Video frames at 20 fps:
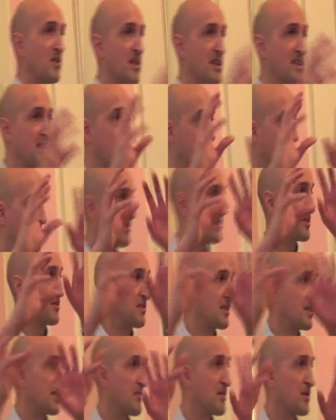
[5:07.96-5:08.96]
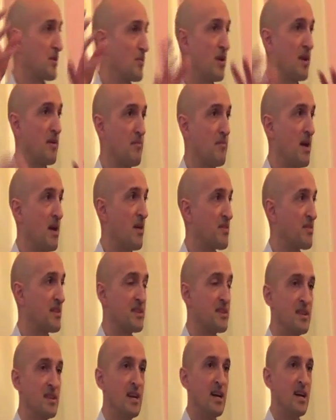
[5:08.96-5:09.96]
they see someone doing something well at maths
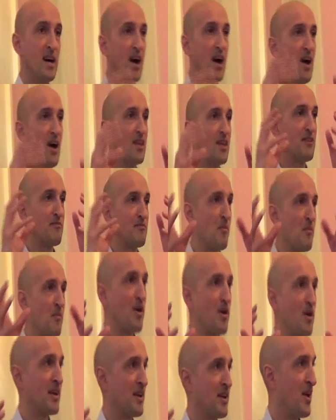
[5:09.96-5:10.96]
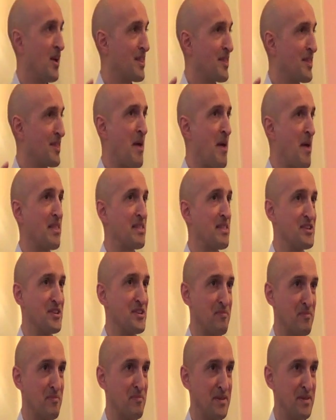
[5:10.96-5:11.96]
is, oh, they've been working hard in the maths gym.
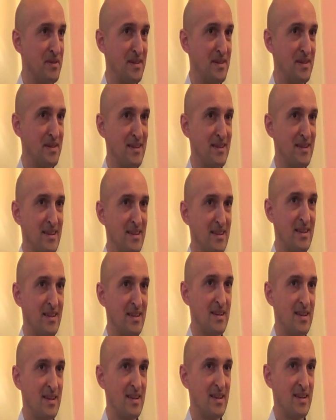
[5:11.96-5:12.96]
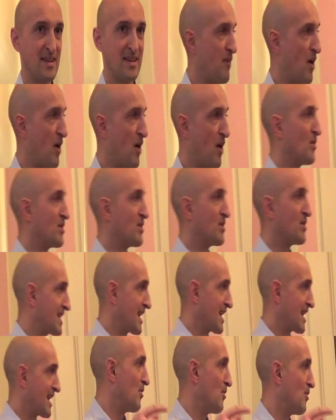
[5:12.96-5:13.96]
And if I want to
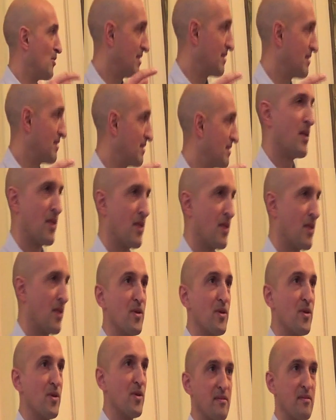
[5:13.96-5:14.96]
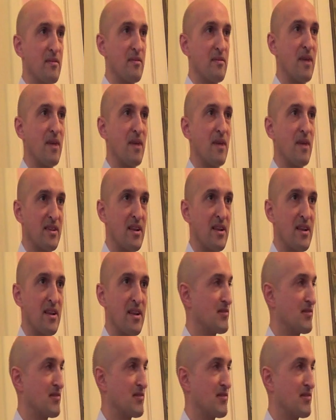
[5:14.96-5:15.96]
get what, in other words, in maths
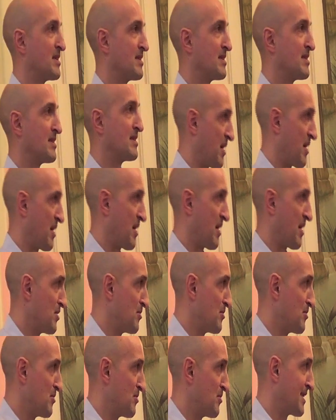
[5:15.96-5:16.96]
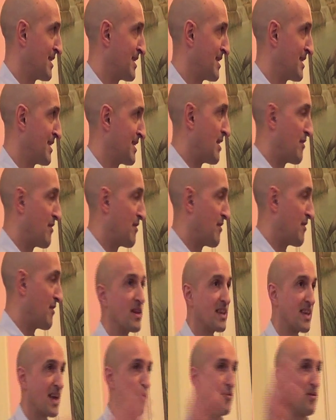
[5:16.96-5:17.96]
classroom and maths homework, if I want to
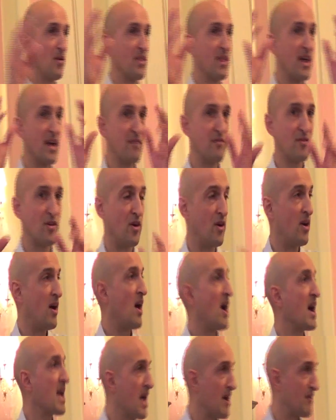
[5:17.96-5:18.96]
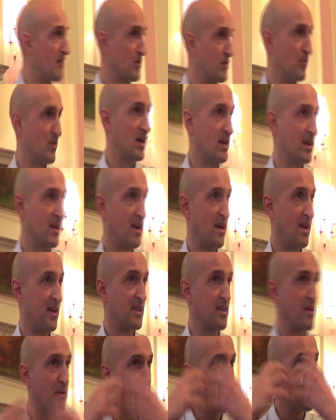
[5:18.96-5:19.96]
get what they've got, I have to work hard
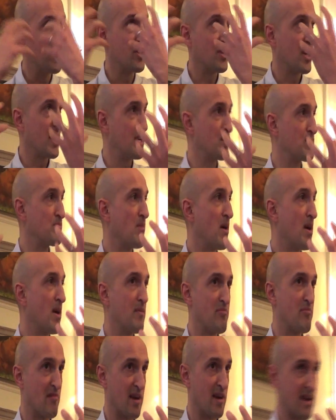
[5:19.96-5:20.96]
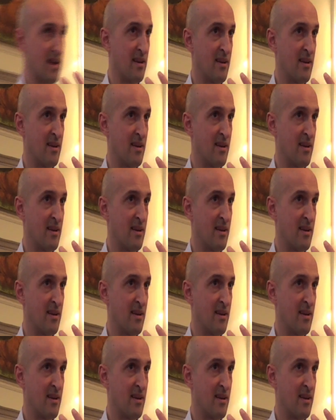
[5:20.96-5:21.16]
so I can change my brain.